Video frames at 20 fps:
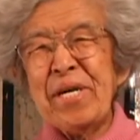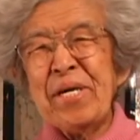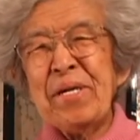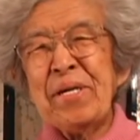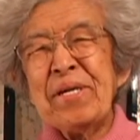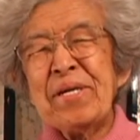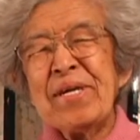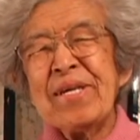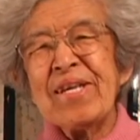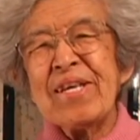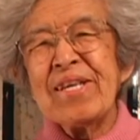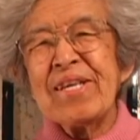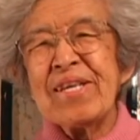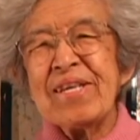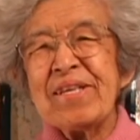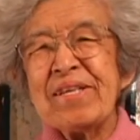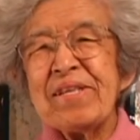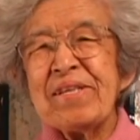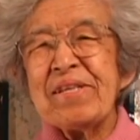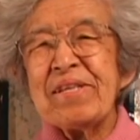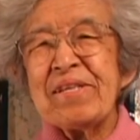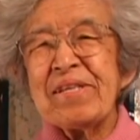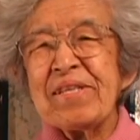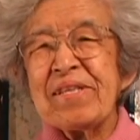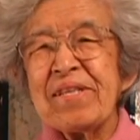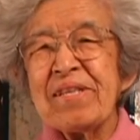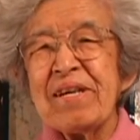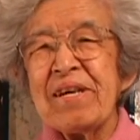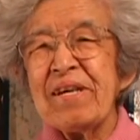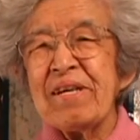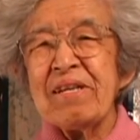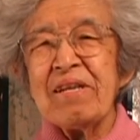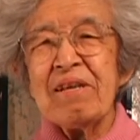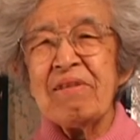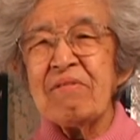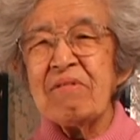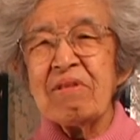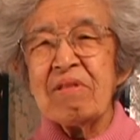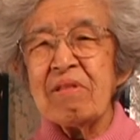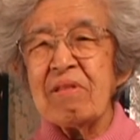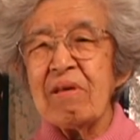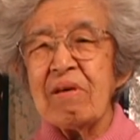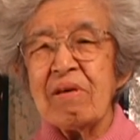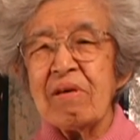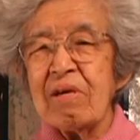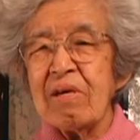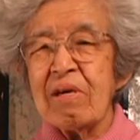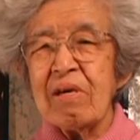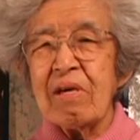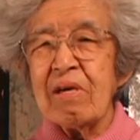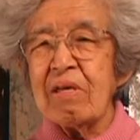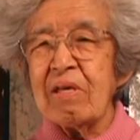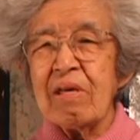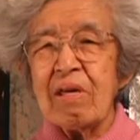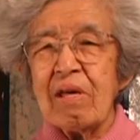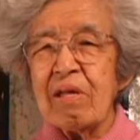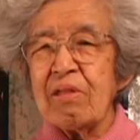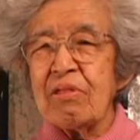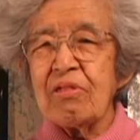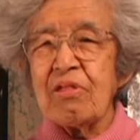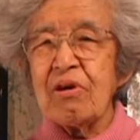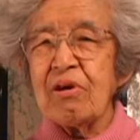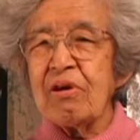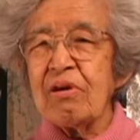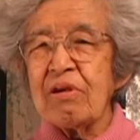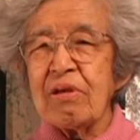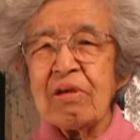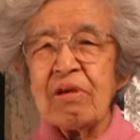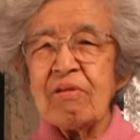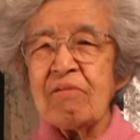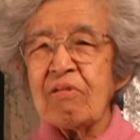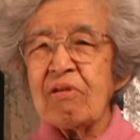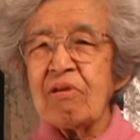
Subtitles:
Yeah, I never thought ever of